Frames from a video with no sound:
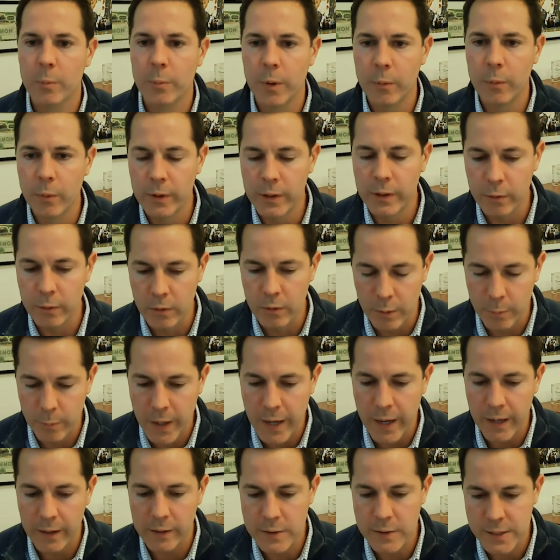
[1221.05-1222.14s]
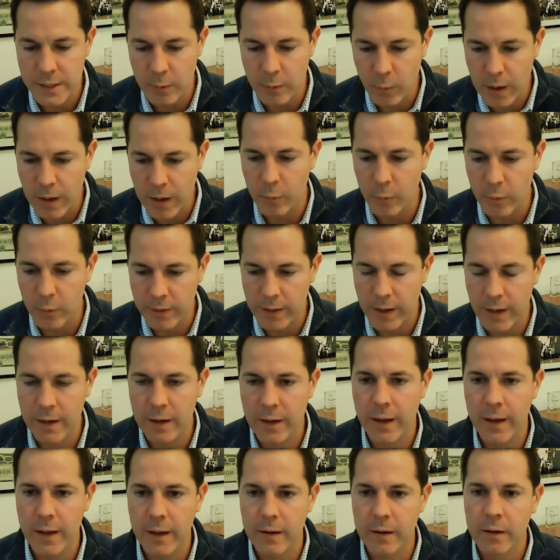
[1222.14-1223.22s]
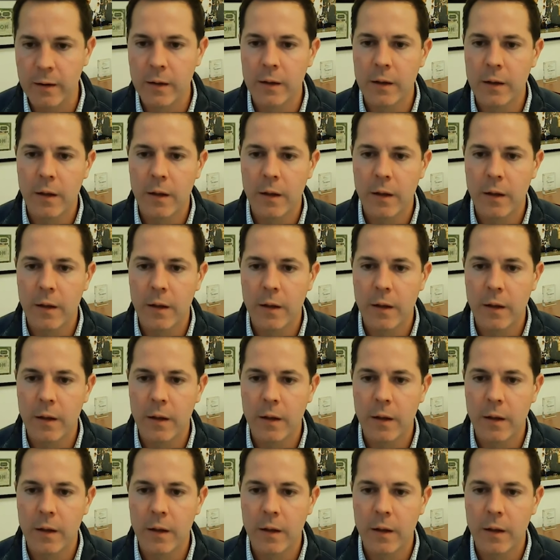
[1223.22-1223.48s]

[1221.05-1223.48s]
But when you look back, you say, wow, I would not have had